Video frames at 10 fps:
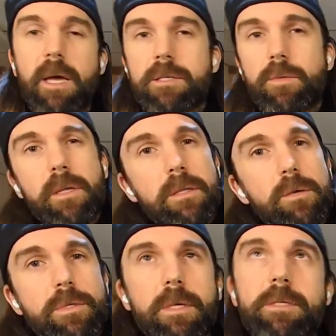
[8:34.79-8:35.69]
Yes, we can
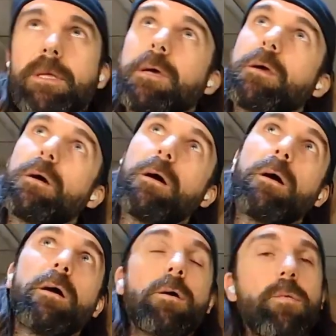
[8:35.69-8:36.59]
use things like,
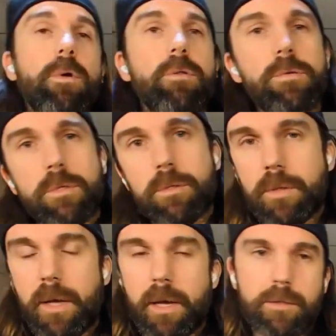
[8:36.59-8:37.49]
I want to lose
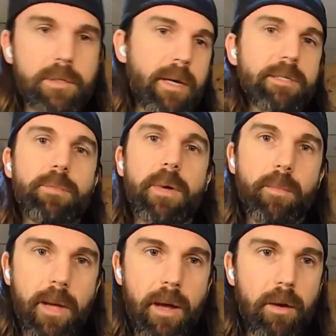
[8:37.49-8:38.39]
X amount
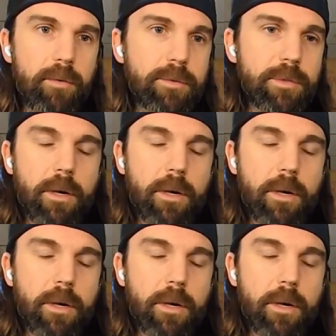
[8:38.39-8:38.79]
of pounds.